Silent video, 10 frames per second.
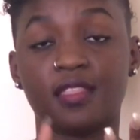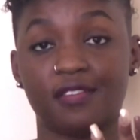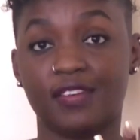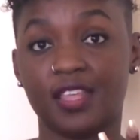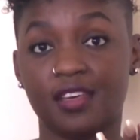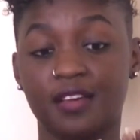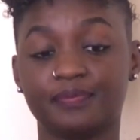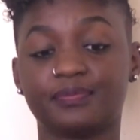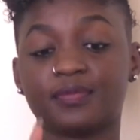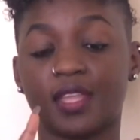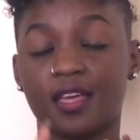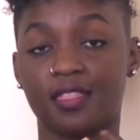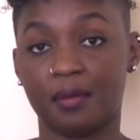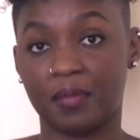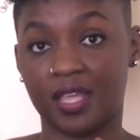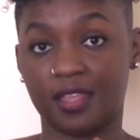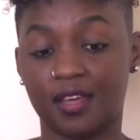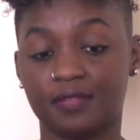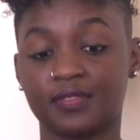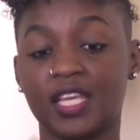The father, the
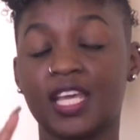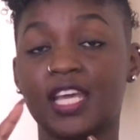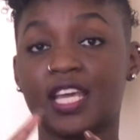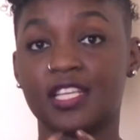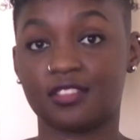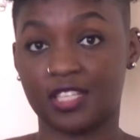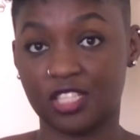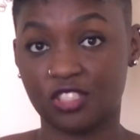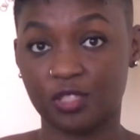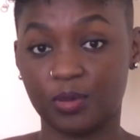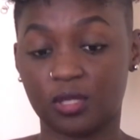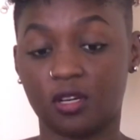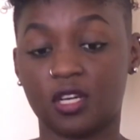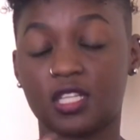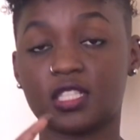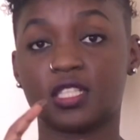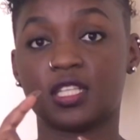mother, his relationship with God,